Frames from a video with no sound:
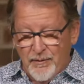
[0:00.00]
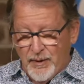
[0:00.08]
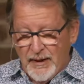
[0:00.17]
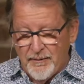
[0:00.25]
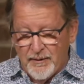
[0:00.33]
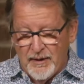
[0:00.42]

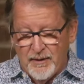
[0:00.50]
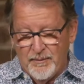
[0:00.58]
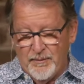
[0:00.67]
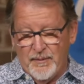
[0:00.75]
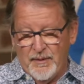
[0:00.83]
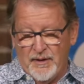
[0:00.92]
whenever
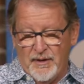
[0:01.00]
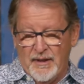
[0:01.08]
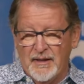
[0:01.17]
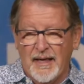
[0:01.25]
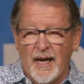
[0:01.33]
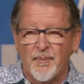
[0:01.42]

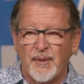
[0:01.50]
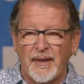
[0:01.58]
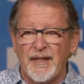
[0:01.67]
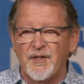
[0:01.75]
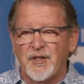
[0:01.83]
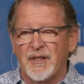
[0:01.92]
in the
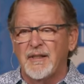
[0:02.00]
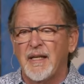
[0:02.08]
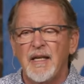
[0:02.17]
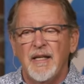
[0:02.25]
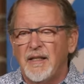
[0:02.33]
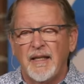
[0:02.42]
Appalachians,
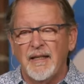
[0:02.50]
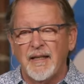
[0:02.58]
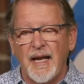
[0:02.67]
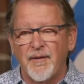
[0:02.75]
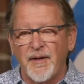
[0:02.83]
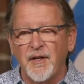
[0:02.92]
they didn't
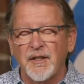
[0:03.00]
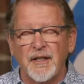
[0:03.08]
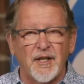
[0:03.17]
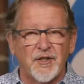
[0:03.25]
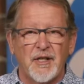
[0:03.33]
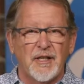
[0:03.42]
have air
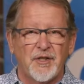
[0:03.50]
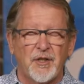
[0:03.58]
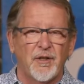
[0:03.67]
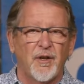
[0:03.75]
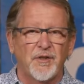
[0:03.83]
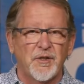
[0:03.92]
conditioning, so
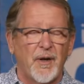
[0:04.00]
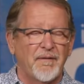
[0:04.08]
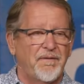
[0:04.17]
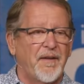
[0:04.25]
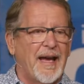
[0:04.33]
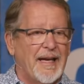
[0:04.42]
you'd also have
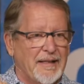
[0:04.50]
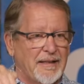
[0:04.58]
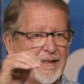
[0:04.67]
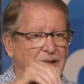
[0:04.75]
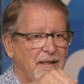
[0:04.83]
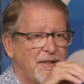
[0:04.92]

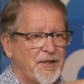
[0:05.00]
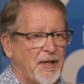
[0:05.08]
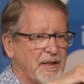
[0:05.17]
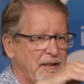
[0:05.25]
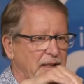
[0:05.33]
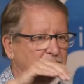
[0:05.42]
fans
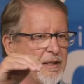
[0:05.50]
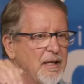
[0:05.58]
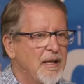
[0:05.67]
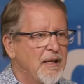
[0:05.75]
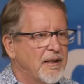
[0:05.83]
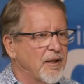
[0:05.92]
stuck there
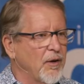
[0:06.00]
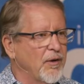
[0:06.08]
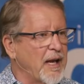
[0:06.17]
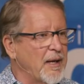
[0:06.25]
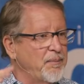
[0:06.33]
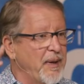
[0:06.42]
that all
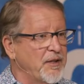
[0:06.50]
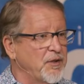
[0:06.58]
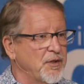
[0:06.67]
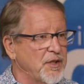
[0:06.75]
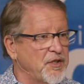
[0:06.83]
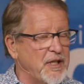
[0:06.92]
had
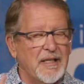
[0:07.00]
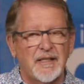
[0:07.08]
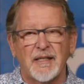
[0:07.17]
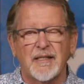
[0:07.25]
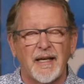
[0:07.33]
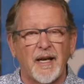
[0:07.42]
pictures of
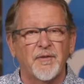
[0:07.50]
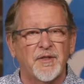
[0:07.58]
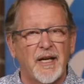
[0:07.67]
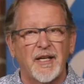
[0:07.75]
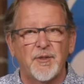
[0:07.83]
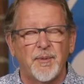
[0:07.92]
Jesus and
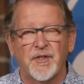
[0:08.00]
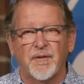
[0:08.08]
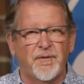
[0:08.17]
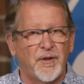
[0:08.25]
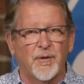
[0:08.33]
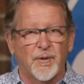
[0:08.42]
advertisements of
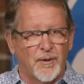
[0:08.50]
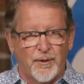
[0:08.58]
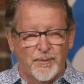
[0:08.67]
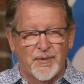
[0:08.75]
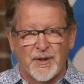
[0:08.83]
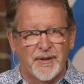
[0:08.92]
funeral
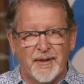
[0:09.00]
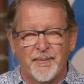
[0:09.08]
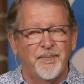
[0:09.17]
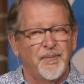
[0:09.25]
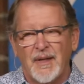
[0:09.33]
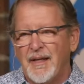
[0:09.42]
homes on
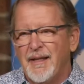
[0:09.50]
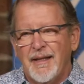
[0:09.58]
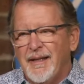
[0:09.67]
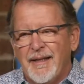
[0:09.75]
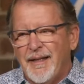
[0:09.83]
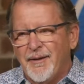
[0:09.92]
them.
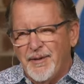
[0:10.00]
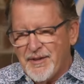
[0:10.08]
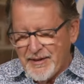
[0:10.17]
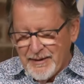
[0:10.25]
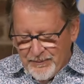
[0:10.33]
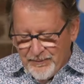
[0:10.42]
It
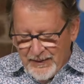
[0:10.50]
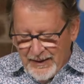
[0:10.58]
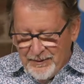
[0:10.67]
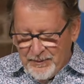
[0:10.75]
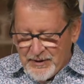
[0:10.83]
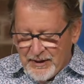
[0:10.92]
was
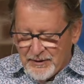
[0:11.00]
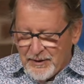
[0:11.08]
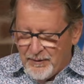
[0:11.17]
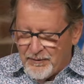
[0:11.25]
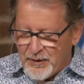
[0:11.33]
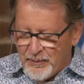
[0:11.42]

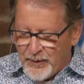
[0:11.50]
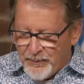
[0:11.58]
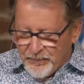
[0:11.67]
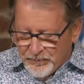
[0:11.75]
uncomfortable.